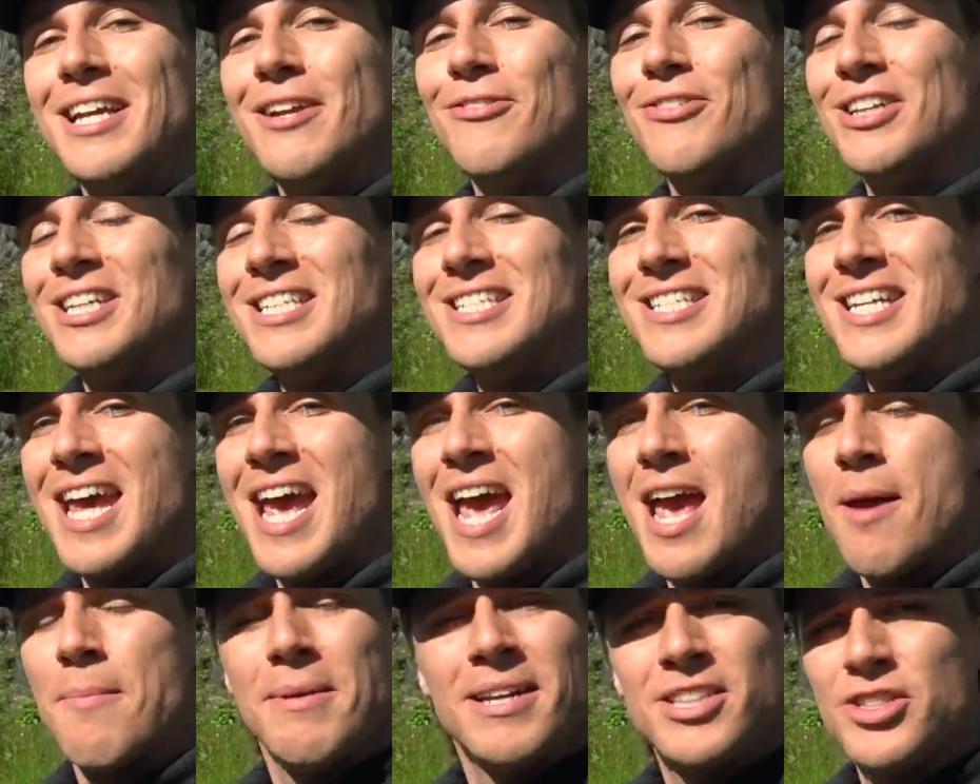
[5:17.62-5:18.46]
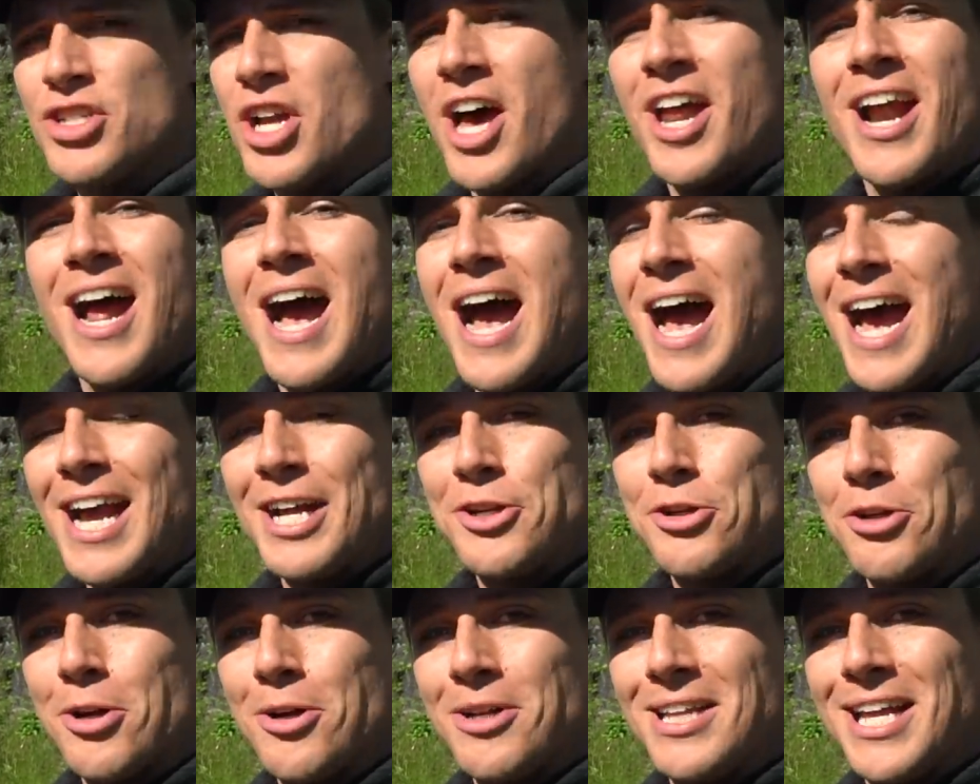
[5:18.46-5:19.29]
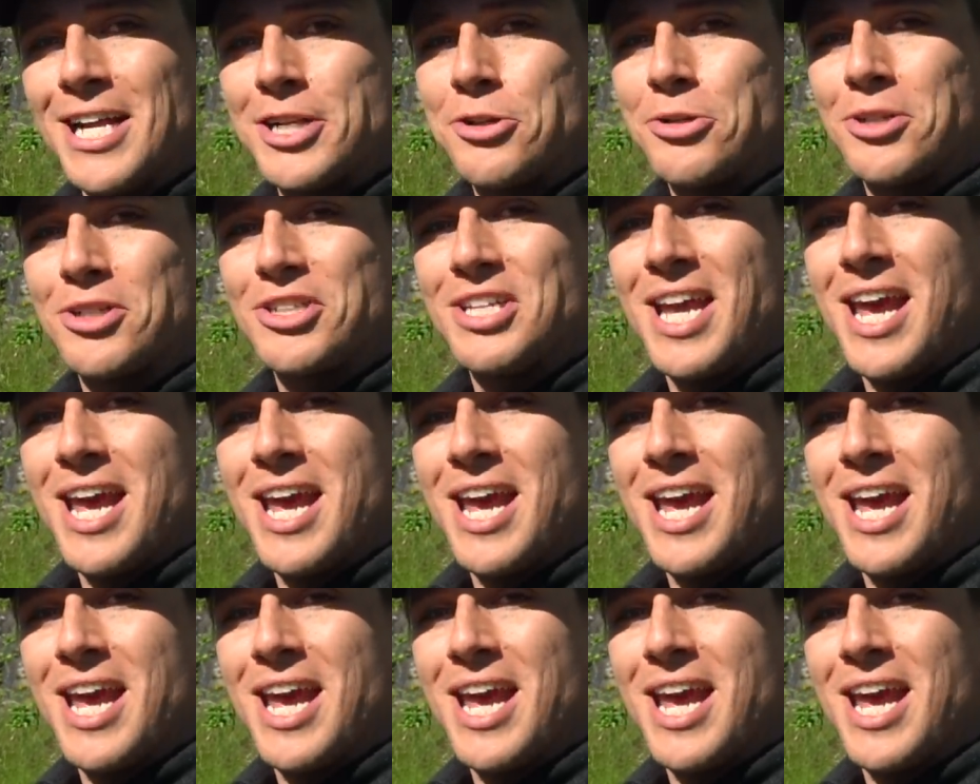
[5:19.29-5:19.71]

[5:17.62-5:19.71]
Cleveland Dam. It's not a hydroelectric